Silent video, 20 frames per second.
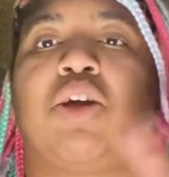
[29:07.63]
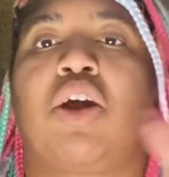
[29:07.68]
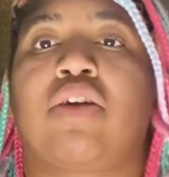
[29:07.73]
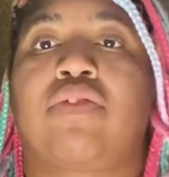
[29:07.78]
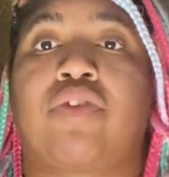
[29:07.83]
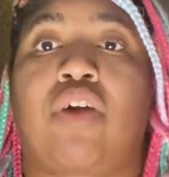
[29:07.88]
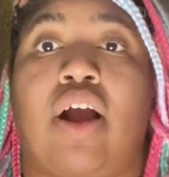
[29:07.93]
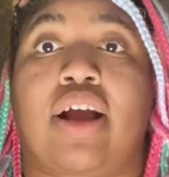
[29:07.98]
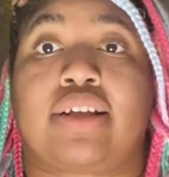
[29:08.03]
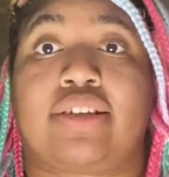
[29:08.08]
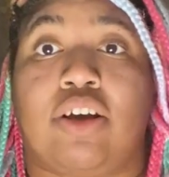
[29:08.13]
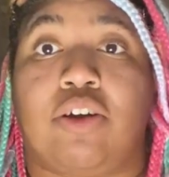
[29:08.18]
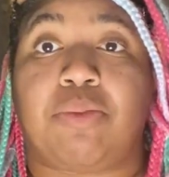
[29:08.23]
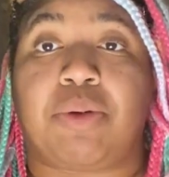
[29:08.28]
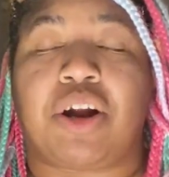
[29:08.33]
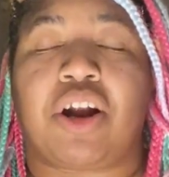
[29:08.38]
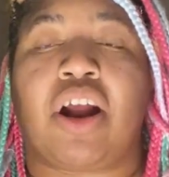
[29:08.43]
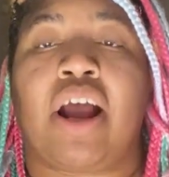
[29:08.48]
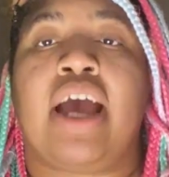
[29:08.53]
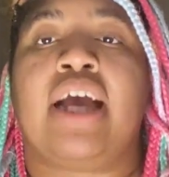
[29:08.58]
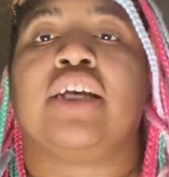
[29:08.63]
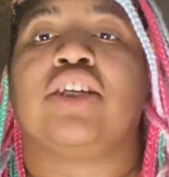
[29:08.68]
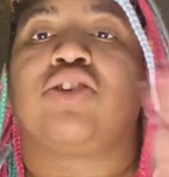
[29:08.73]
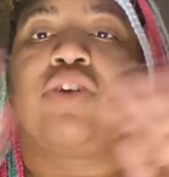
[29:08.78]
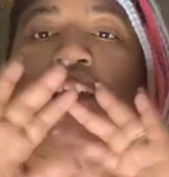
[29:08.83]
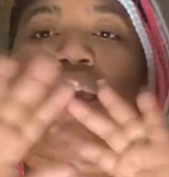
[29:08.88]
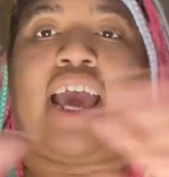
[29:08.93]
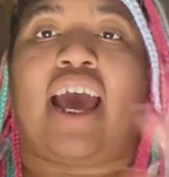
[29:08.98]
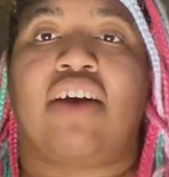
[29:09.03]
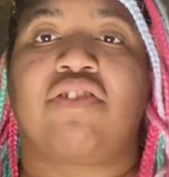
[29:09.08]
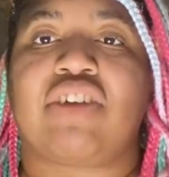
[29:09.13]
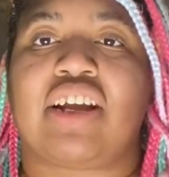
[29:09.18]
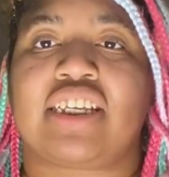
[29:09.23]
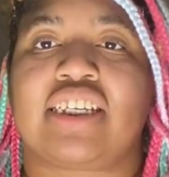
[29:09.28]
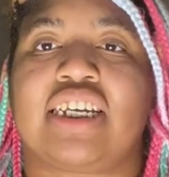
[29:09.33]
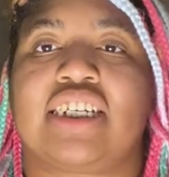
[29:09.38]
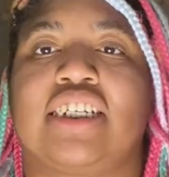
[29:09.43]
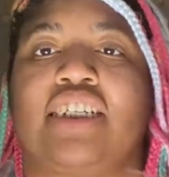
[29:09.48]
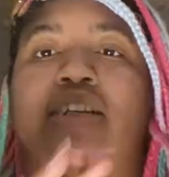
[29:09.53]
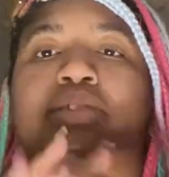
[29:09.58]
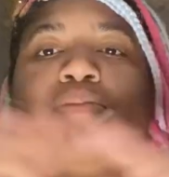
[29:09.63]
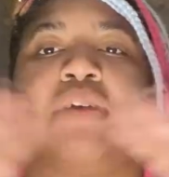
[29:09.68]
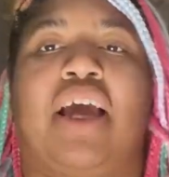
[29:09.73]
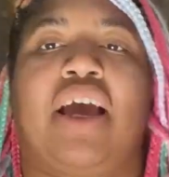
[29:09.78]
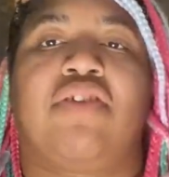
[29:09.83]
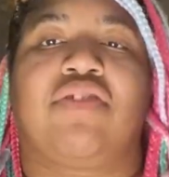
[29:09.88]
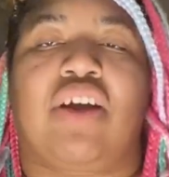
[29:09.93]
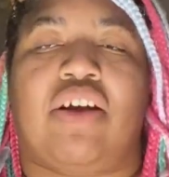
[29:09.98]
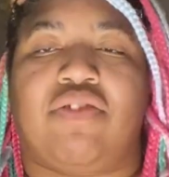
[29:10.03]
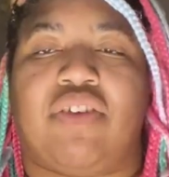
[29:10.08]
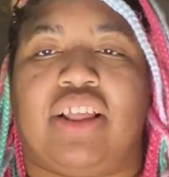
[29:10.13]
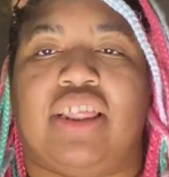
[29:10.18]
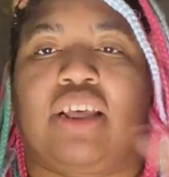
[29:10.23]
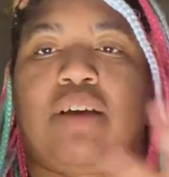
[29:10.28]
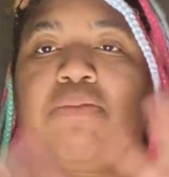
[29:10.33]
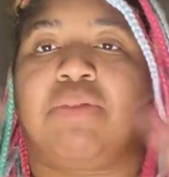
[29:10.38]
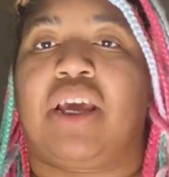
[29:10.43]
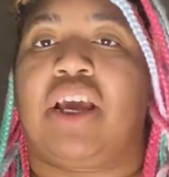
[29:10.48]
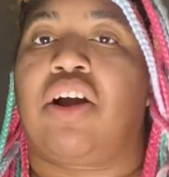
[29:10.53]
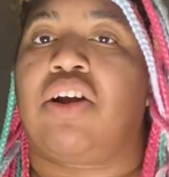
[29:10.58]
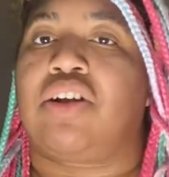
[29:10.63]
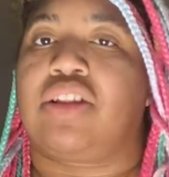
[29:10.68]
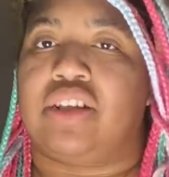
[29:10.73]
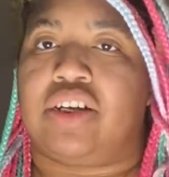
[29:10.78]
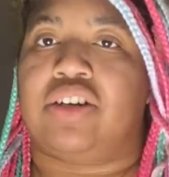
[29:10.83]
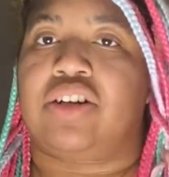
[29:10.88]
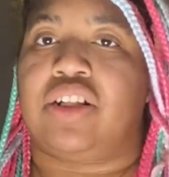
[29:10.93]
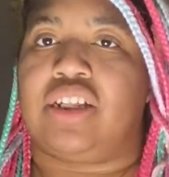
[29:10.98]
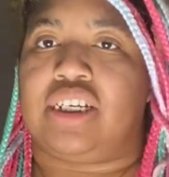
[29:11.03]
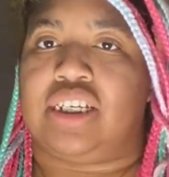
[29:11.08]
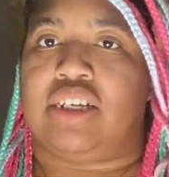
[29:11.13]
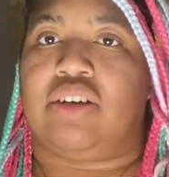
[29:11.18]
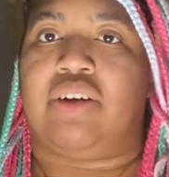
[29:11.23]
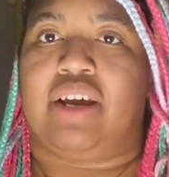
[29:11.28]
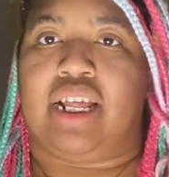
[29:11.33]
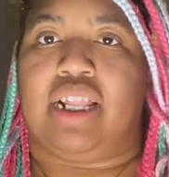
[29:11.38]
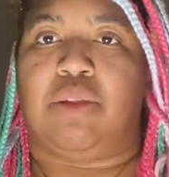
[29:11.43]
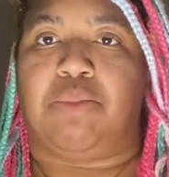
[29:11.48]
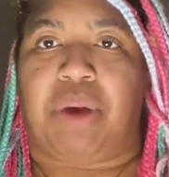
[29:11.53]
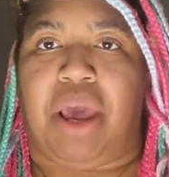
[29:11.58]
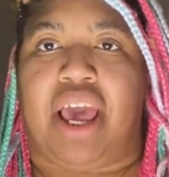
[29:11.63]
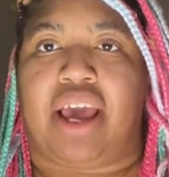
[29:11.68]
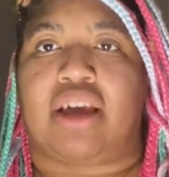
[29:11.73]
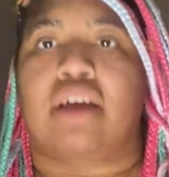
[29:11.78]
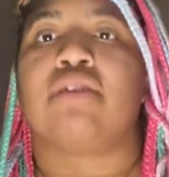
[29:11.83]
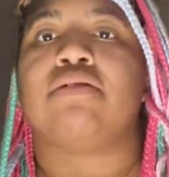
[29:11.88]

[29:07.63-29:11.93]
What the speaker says: for October. So I have not touched them. I have not read them. They are literally still in the back.